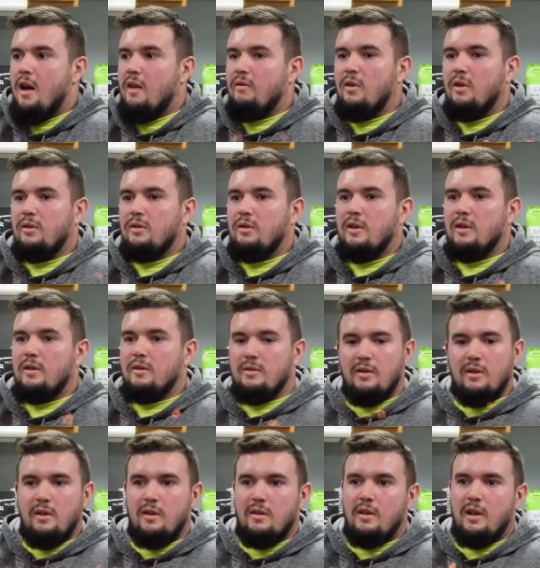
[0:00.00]
I've also had,
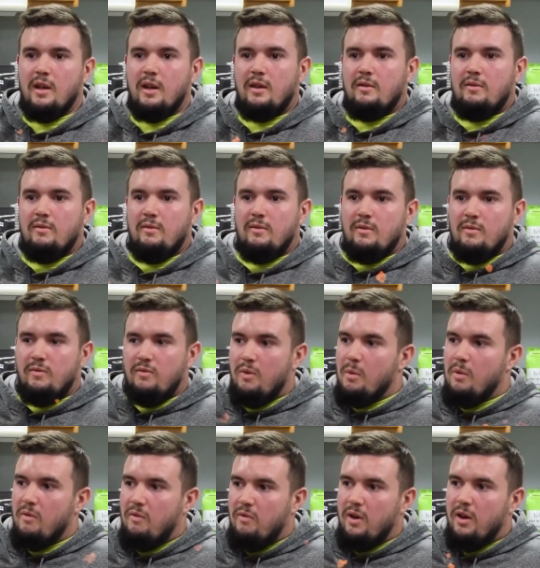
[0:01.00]
like from
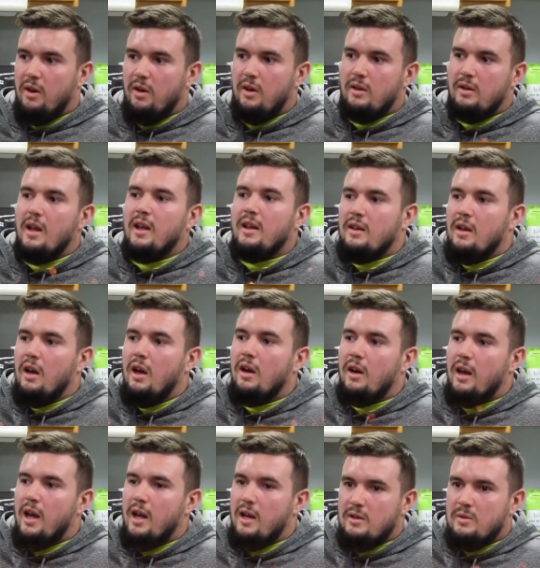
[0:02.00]
a very not young
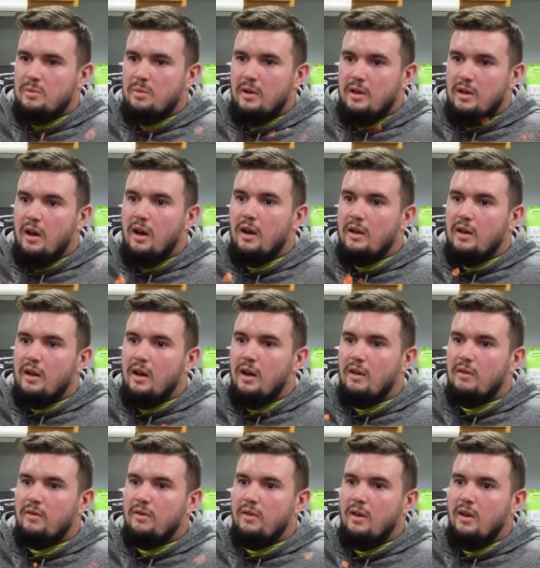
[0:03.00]
age, but young
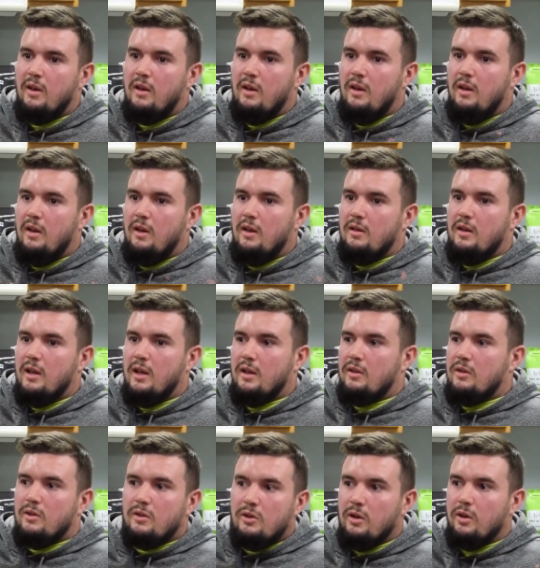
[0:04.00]
enough, like
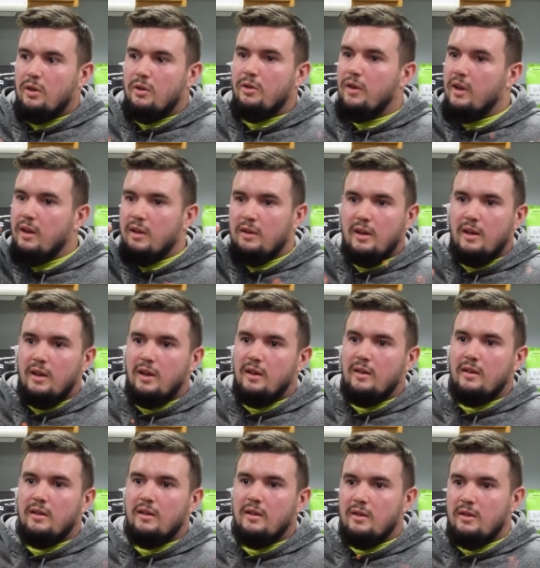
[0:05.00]
took
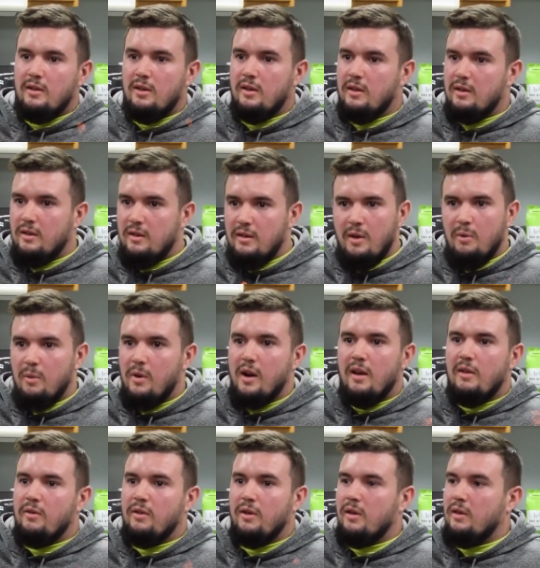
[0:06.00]
creatine, took
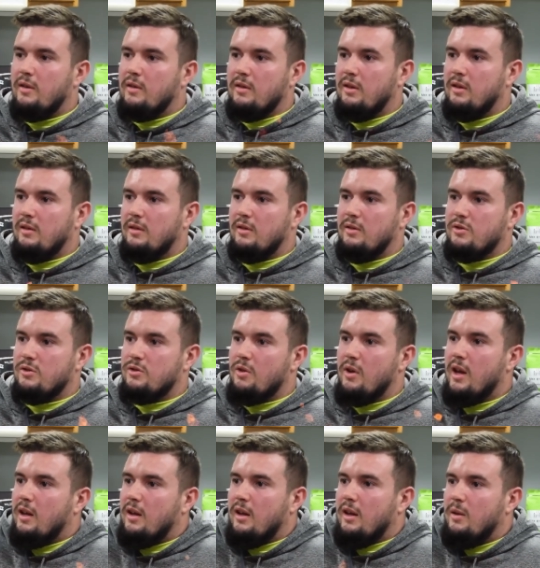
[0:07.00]
whatever, yeah.
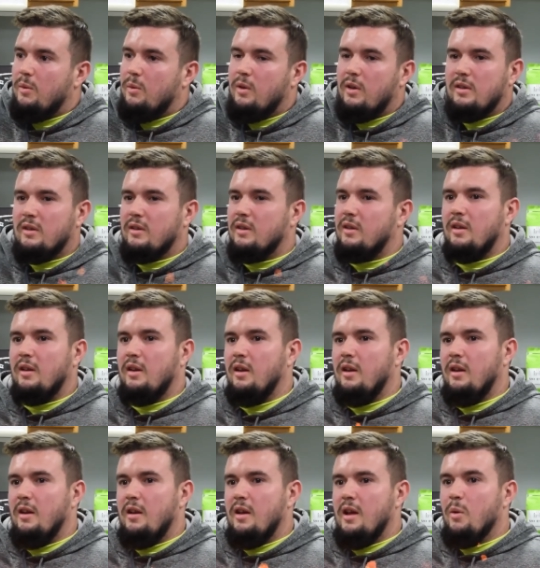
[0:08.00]
straight. Like it wasn't
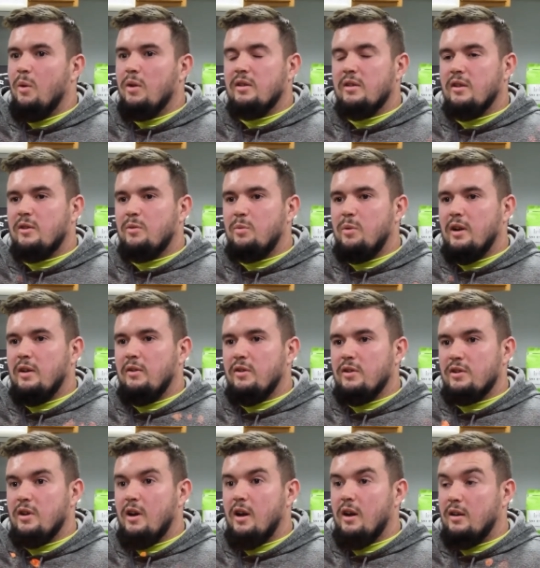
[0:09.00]
it wasn't as big of a
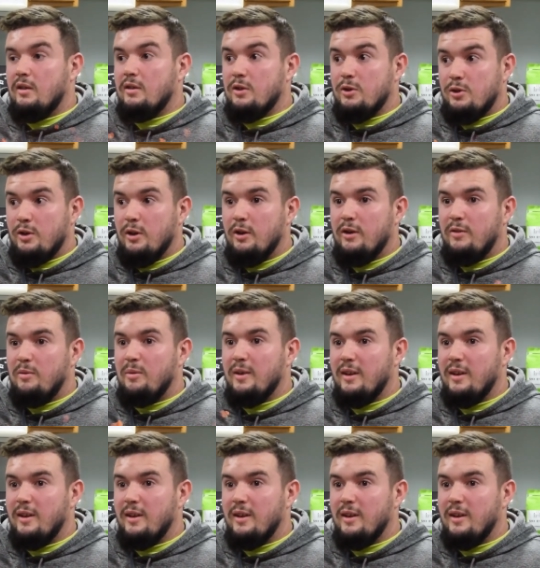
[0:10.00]
shock as it should have